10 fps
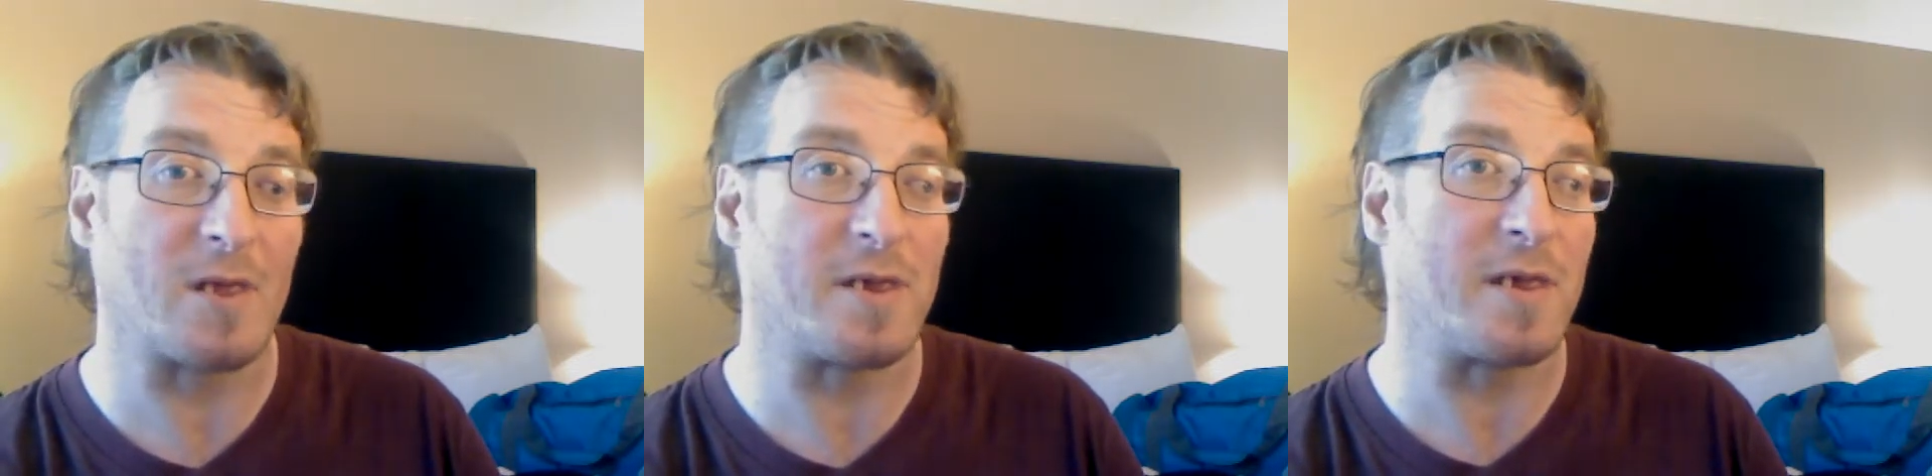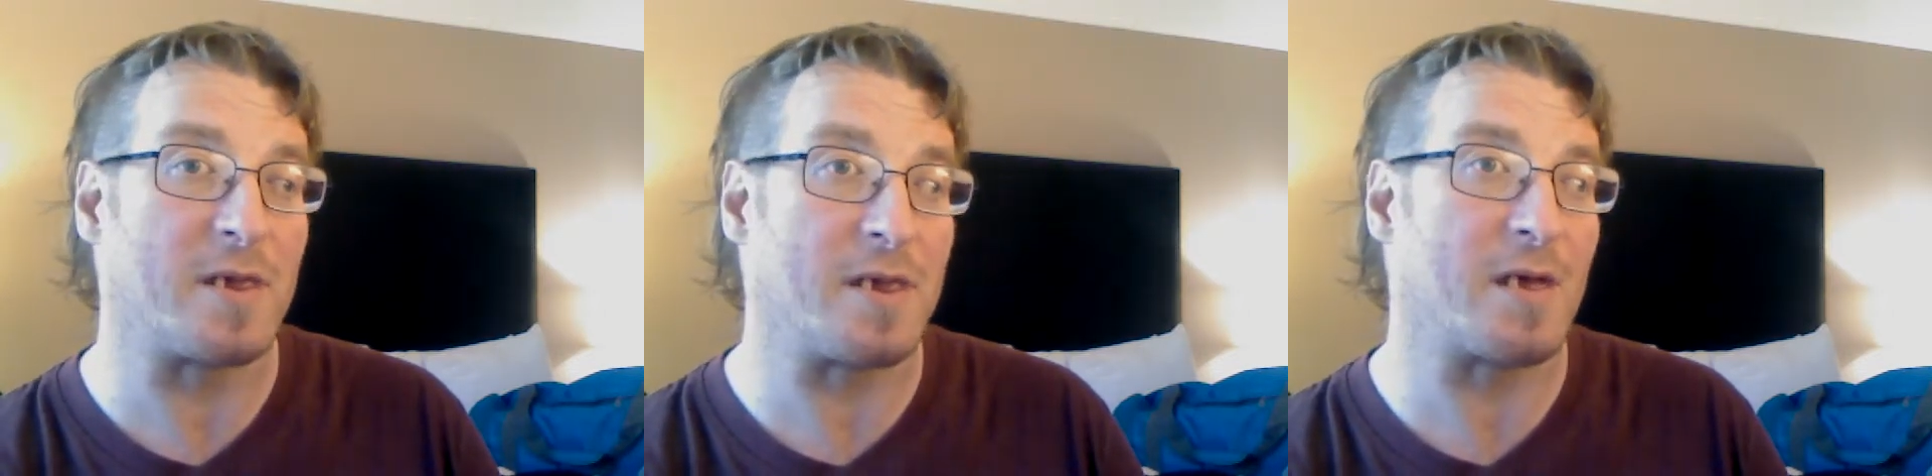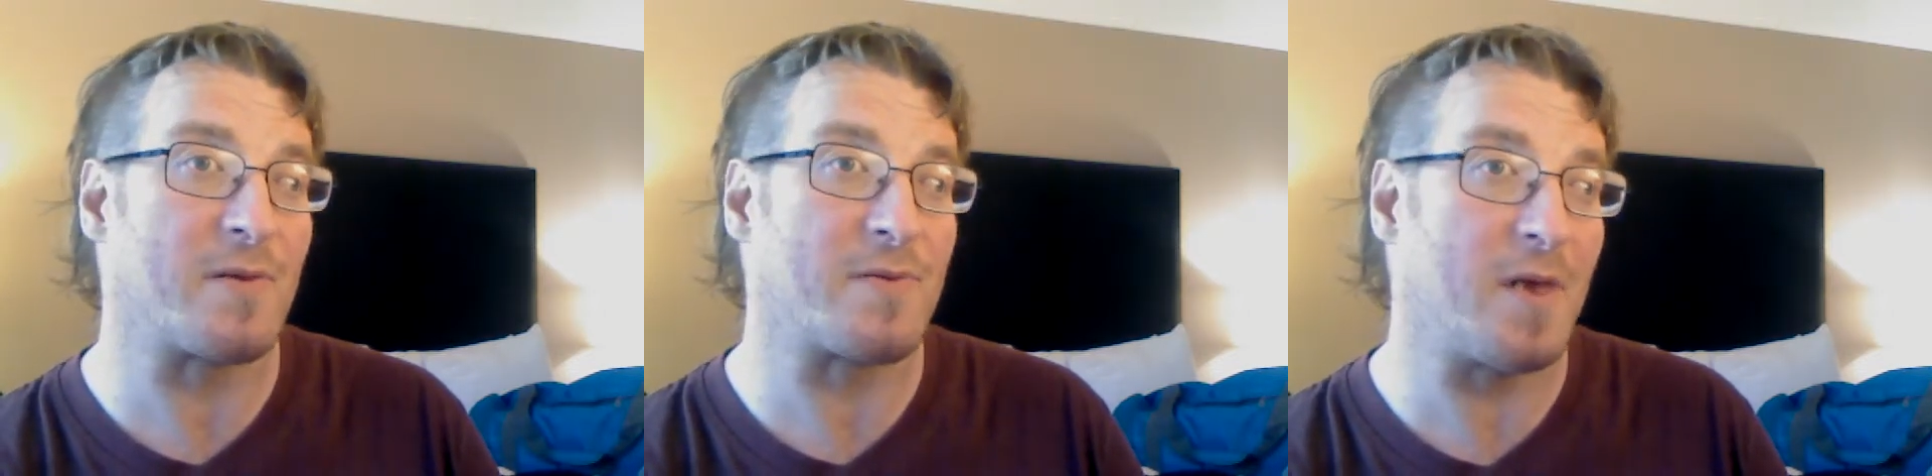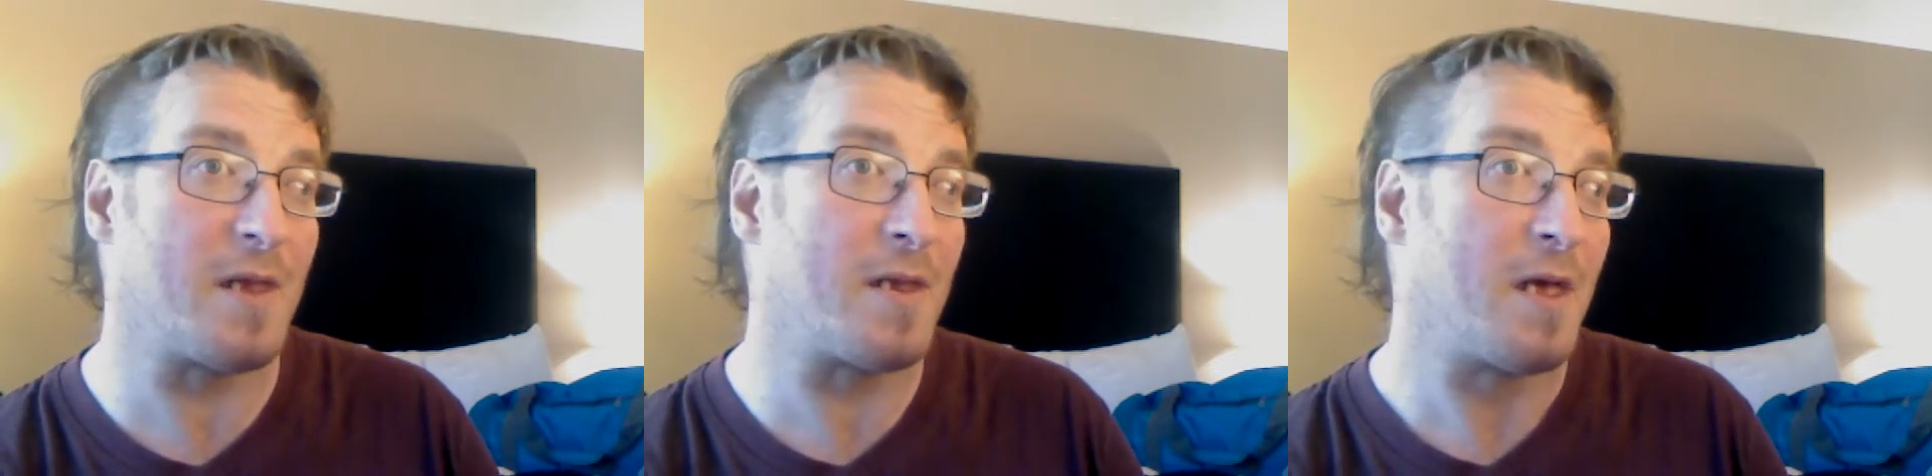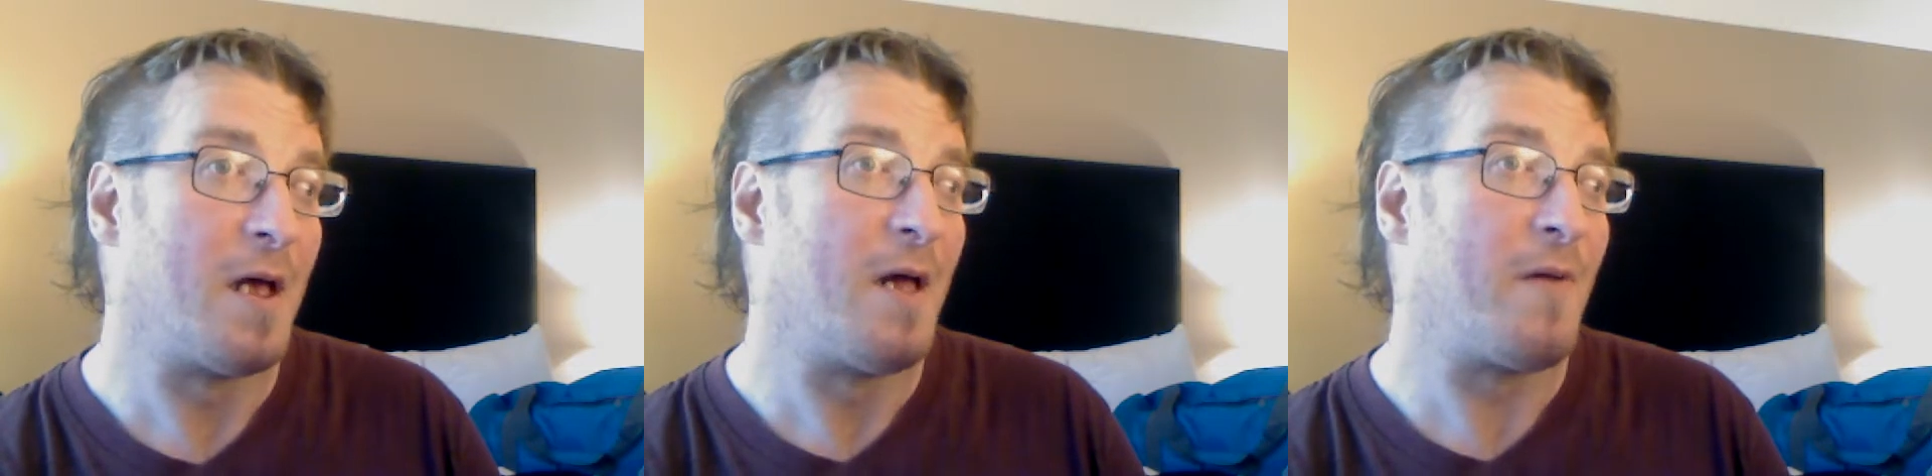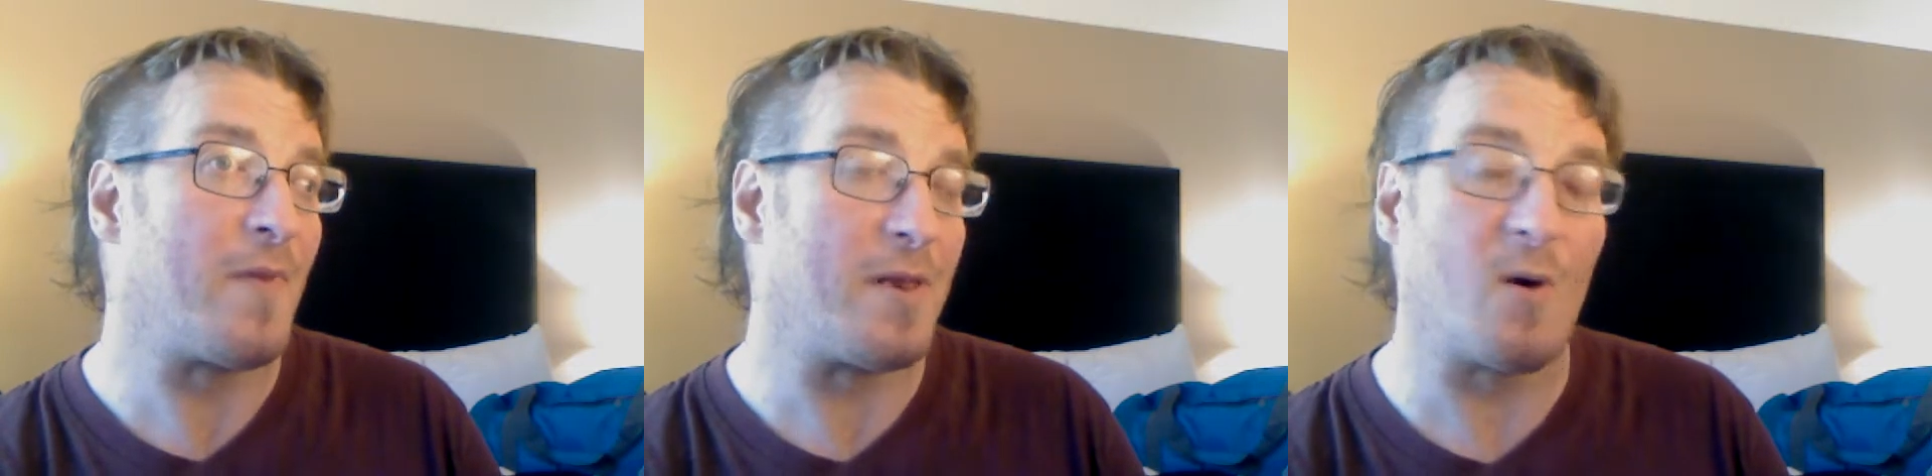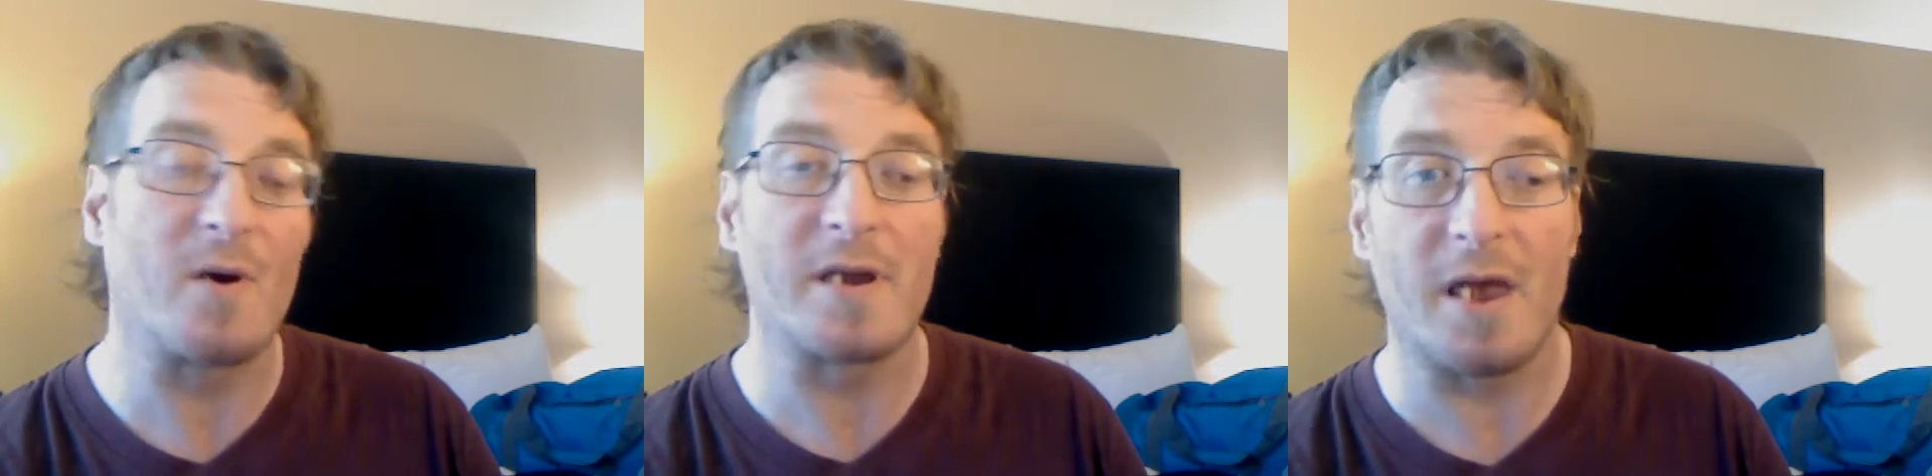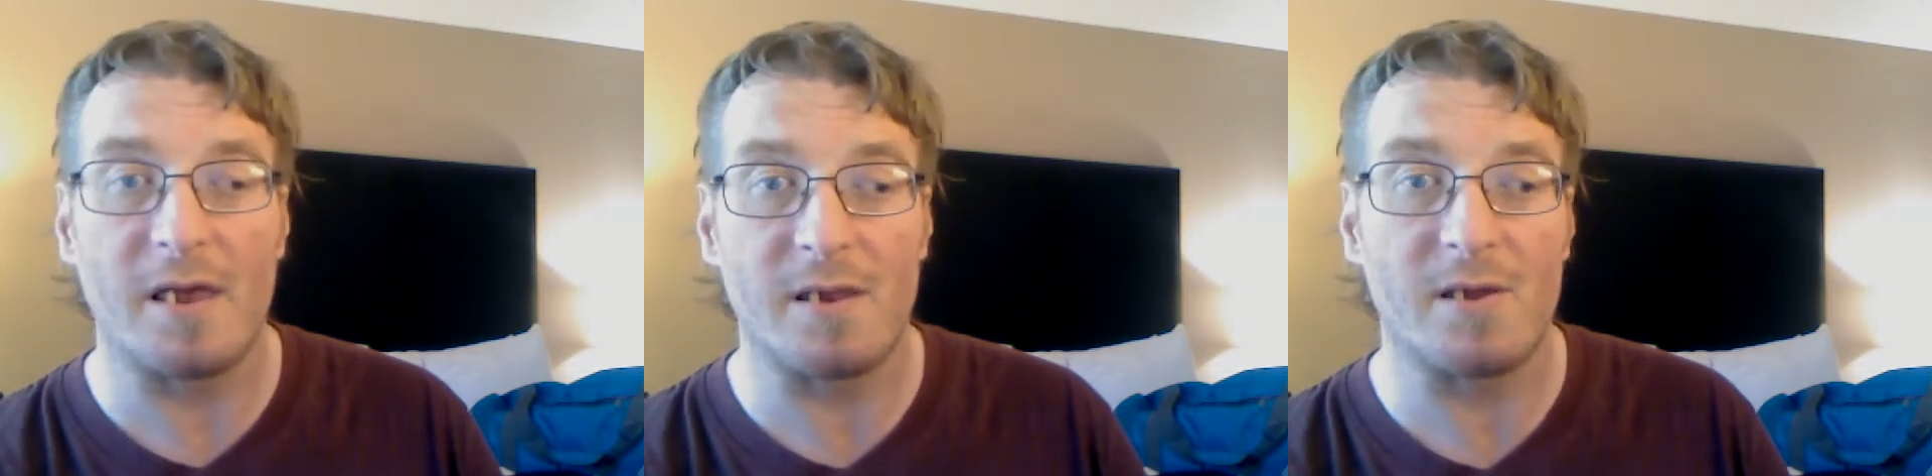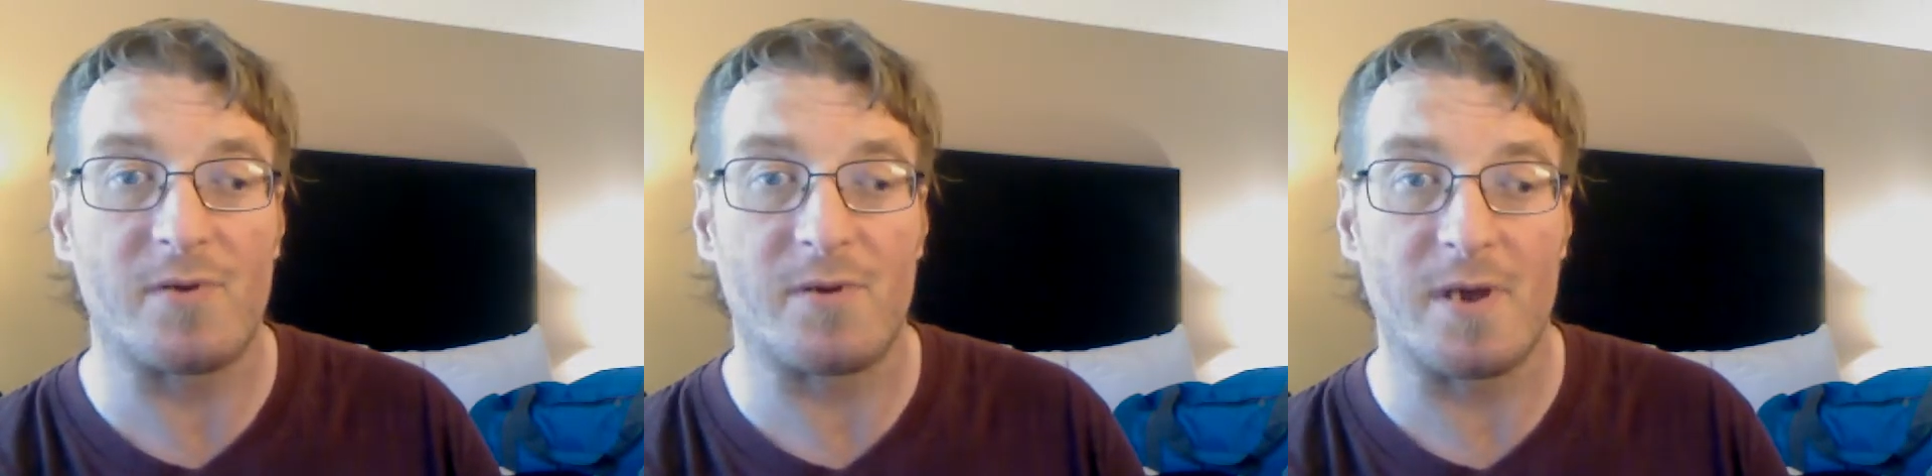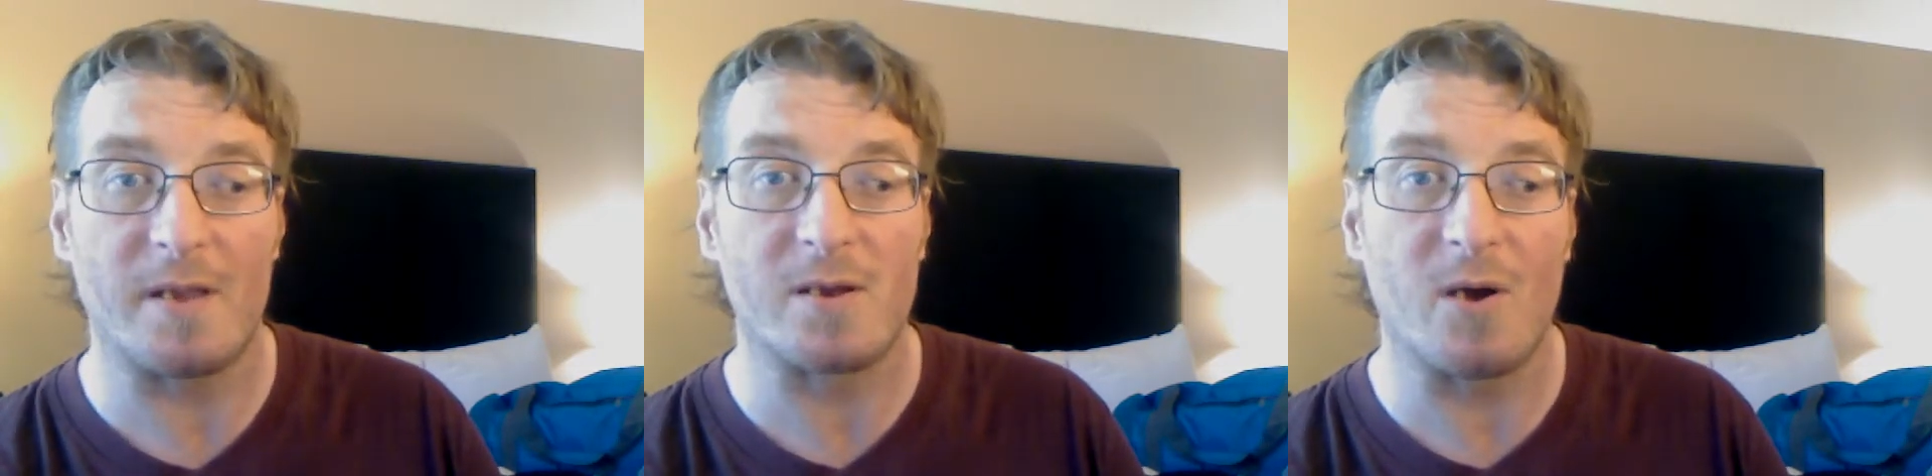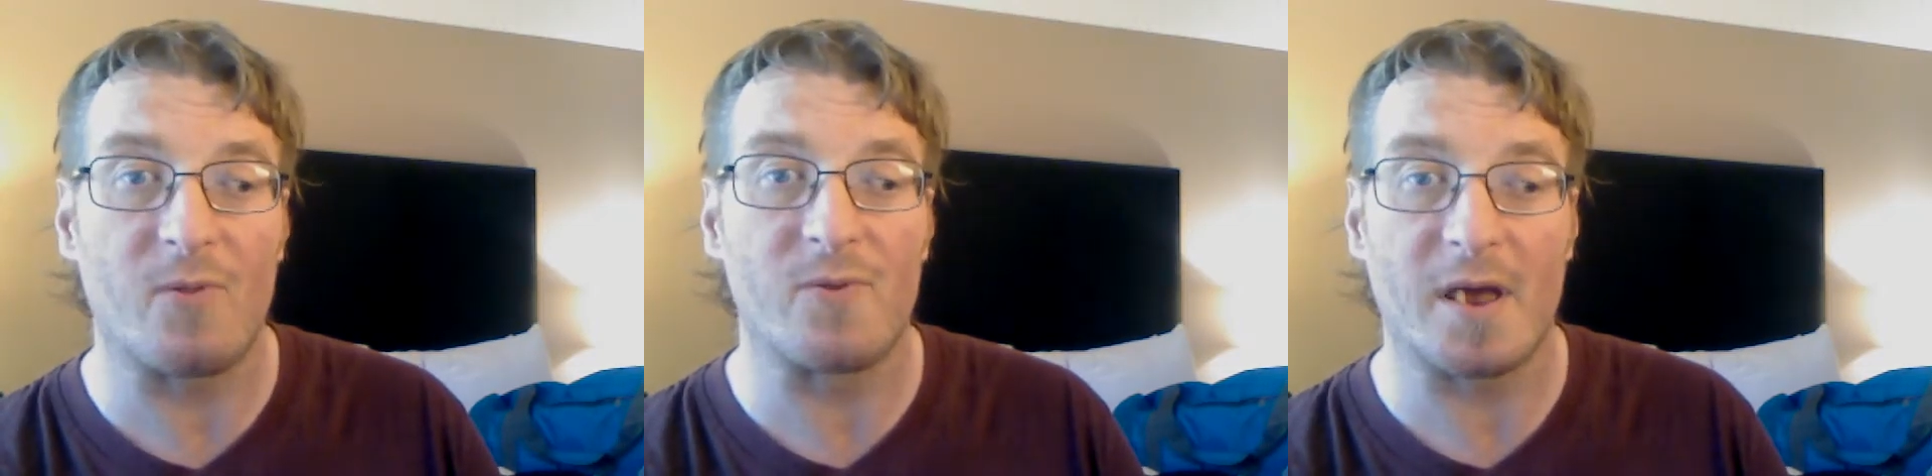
he, he has said that no candidate should have to go through